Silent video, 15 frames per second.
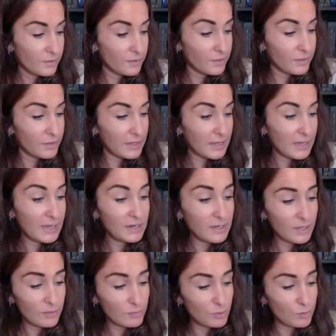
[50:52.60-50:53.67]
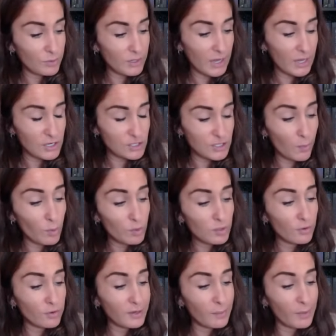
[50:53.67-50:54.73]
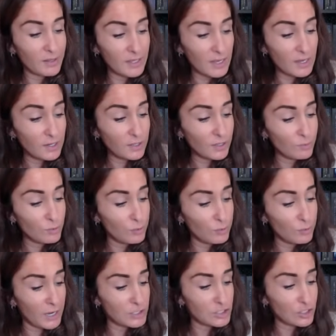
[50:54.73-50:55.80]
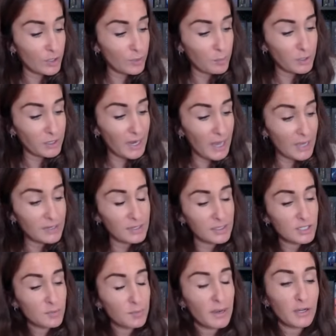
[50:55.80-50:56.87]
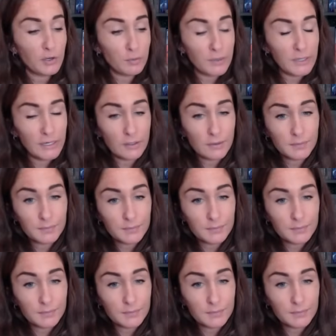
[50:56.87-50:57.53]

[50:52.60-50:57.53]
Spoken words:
The hidden communication, someone learning about the hidden communication could put an ending to my career.